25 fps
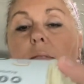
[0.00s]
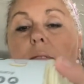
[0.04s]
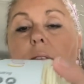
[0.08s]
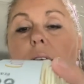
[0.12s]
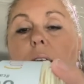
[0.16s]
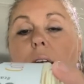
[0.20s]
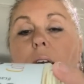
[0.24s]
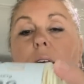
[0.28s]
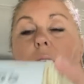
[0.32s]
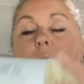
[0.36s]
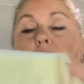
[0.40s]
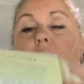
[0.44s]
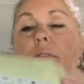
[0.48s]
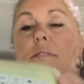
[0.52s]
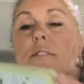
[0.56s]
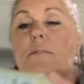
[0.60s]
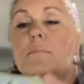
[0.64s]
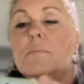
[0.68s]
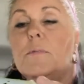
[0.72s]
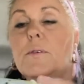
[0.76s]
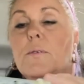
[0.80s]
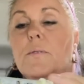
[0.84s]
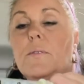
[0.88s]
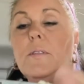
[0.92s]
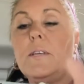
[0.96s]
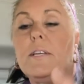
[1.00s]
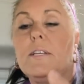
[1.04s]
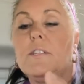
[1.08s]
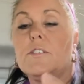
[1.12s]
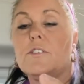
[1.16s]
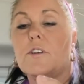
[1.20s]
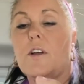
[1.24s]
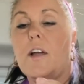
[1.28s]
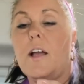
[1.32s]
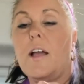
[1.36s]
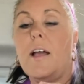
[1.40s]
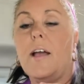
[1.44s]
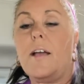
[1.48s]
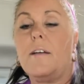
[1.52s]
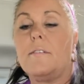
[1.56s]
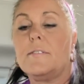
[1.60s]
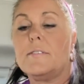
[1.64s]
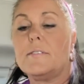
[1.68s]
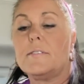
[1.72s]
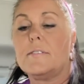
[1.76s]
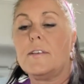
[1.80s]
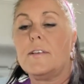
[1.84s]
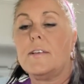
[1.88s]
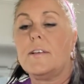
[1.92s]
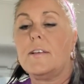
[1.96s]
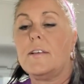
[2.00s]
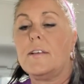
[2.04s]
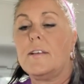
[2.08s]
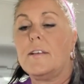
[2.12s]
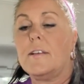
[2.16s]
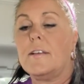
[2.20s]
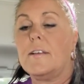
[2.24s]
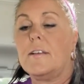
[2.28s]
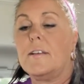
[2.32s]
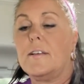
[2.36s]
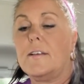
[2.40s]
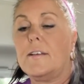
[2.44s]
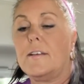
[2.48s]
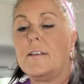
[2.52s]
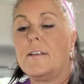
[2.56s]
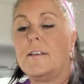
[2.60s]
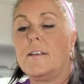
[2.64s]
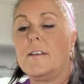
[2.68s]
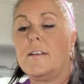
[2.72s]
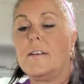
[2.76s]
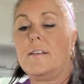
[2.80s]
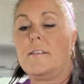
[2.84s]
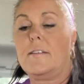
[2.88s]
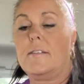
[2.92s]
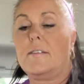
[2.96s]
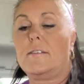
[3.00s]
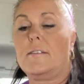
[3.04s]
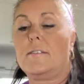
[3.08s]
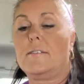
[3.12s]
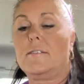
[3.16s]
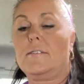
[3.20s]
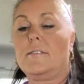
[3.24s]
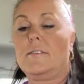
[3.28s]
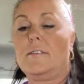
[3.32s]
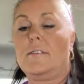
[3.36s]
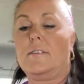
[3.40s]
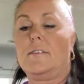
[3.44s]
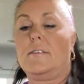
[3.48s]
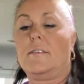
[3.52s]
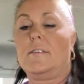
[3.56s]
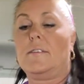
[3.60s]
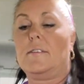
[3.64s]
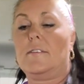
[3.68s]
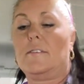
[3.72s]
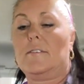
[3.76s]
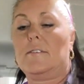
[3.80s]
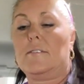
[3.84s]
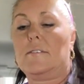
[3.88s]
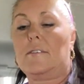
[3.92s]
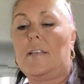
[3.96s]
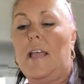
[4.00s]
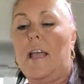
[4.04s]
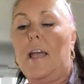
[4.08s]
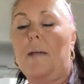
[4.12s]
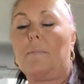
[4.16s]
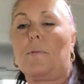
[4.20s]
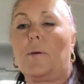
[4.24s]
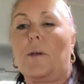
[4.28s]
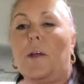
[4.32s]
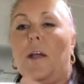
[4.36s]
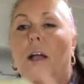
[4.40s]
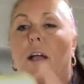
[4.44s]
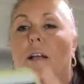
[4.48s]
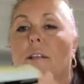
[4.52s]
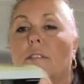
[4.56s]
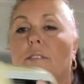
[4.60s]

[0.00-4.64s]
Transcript: how smooth he drives. This is apricot